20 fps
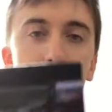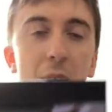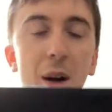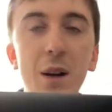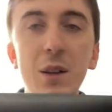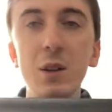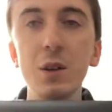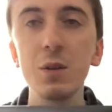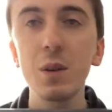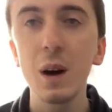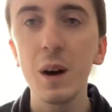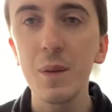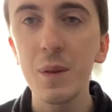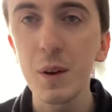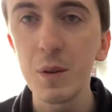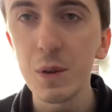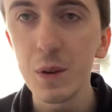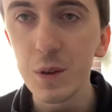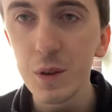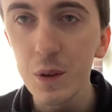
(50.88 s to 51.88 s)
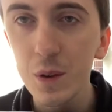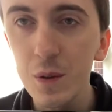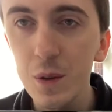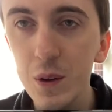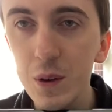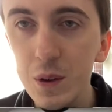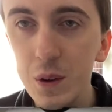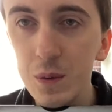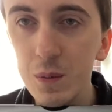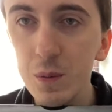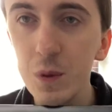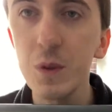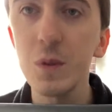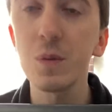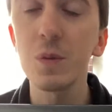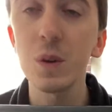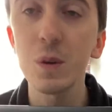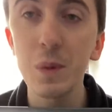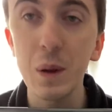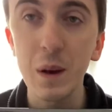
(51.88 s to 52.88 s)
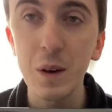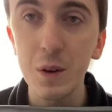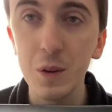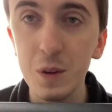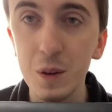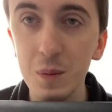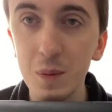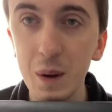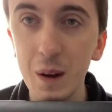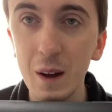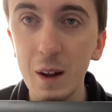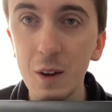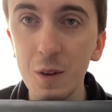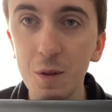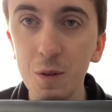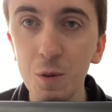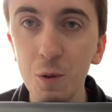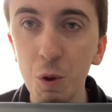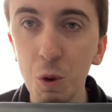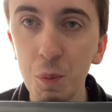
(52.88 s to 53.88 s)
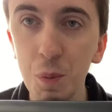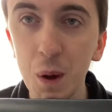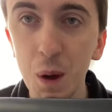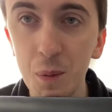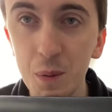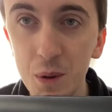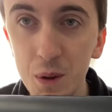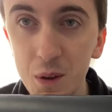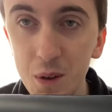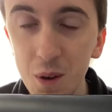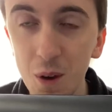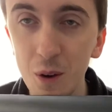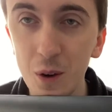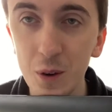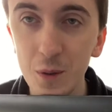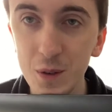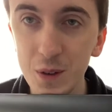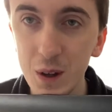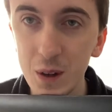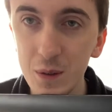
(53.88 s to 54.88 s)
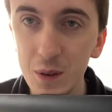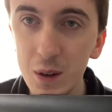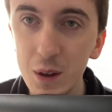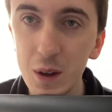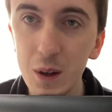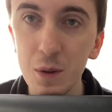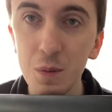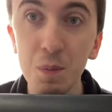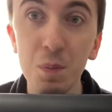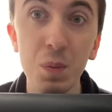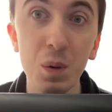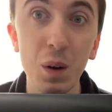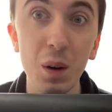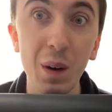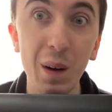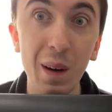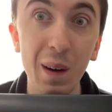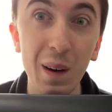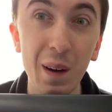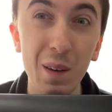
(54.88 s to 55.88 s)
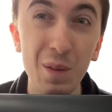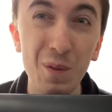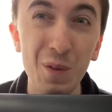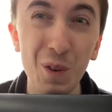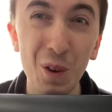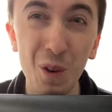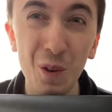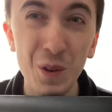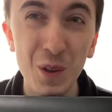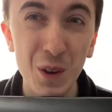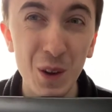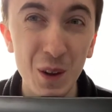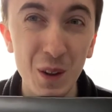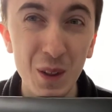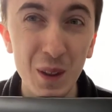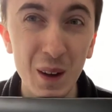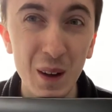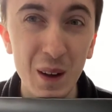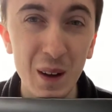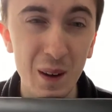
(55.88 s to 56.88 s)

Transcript: I do have the original version, which would have been good to bring in for all the purposes of said video, but I've not done that.